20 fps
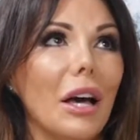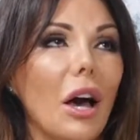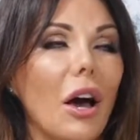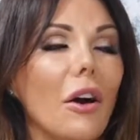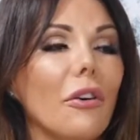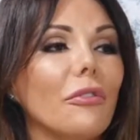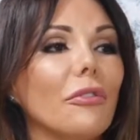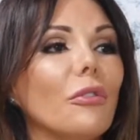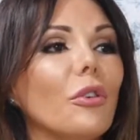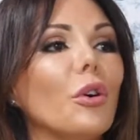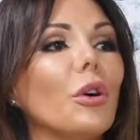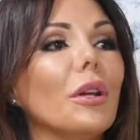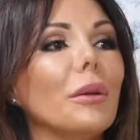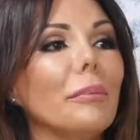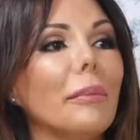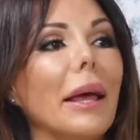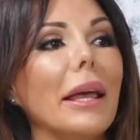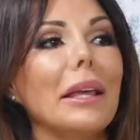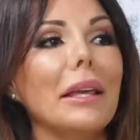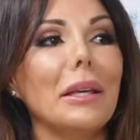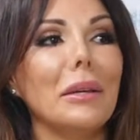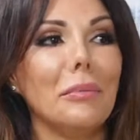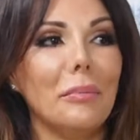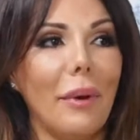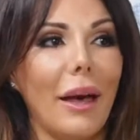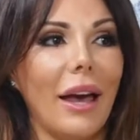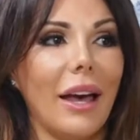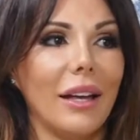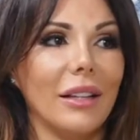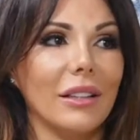avoid making
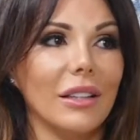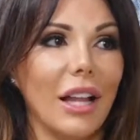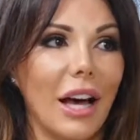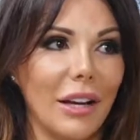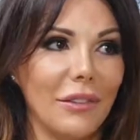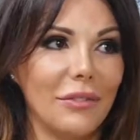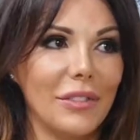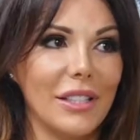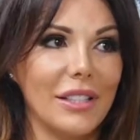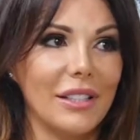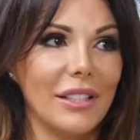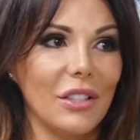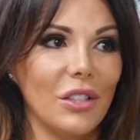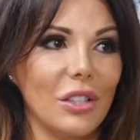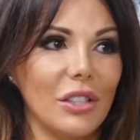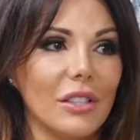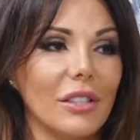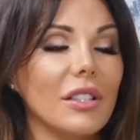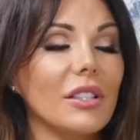bad life decisions?